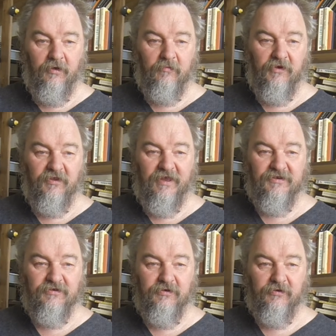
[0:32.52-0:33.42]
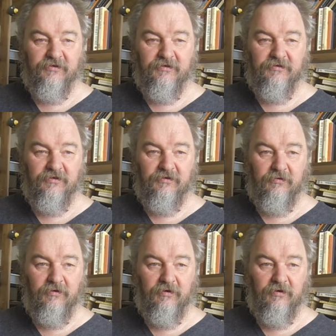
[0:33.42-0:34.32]
but that's not
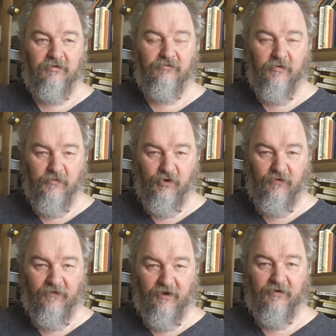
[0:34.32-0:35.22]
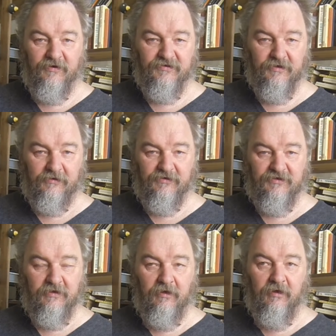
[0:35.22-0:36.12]
to remove their
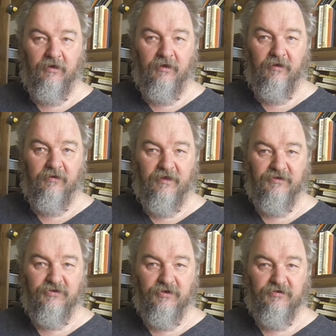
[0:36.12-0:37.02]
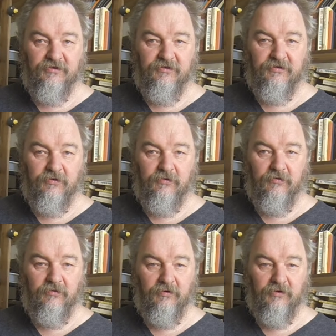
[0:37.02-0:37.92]
instincts, that's just
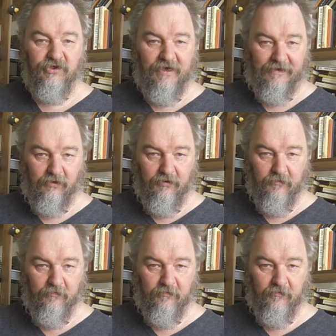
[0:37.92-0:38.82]
to channel them.